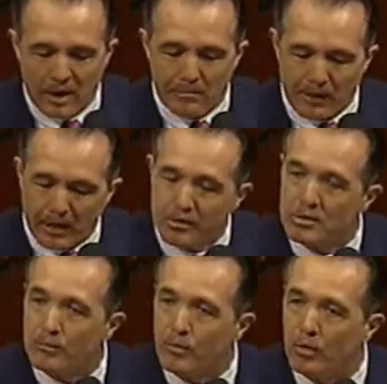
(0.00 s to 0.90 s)
a
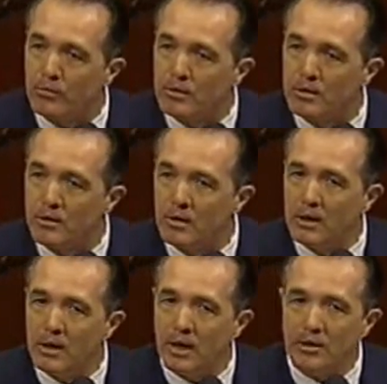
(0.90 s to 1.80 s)
balanced approach
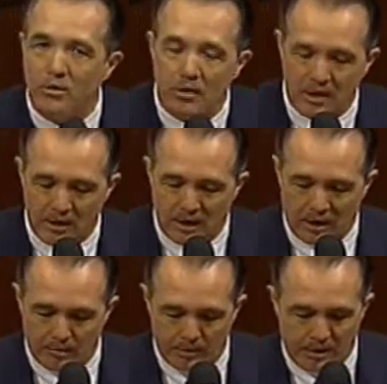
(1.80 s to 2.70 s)
and to eat
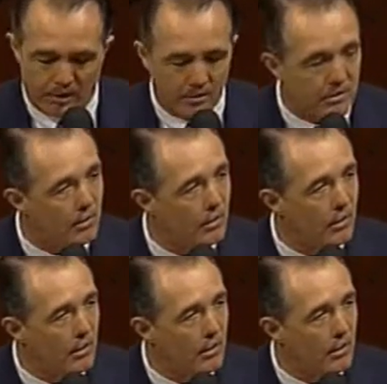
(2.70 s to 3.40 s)
our peas.